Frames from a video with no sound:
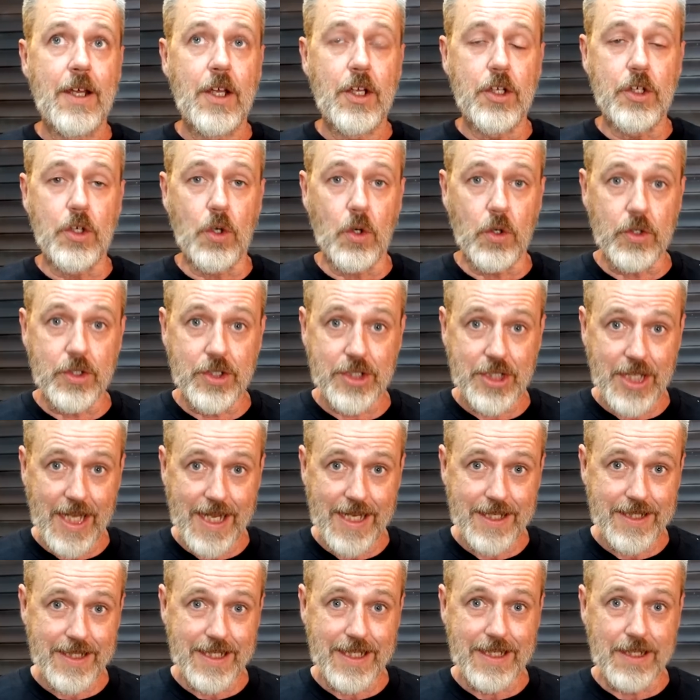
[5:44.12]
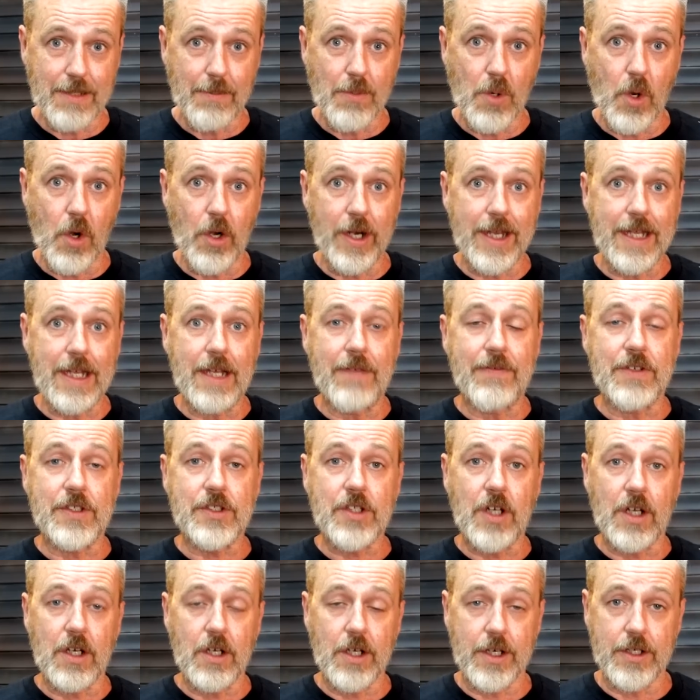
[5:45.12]
your tent in the morning, if it's
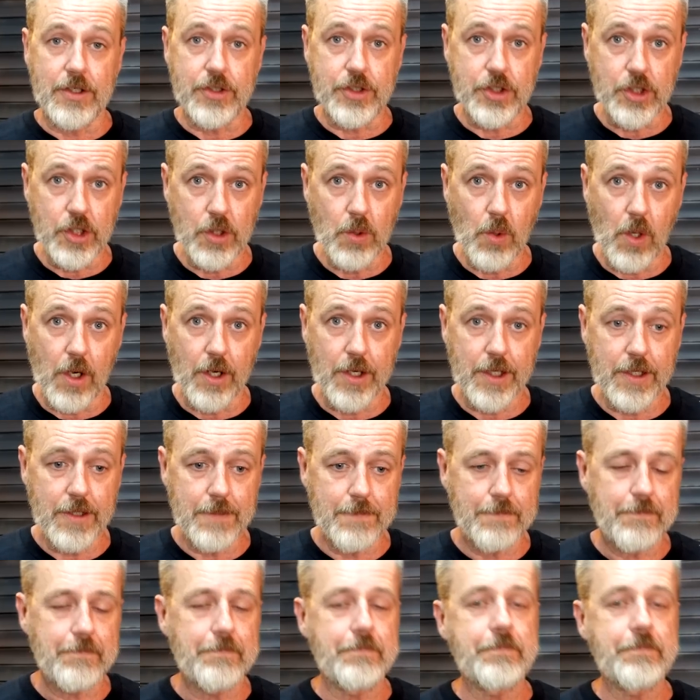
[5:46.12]
got a lot of dew on it,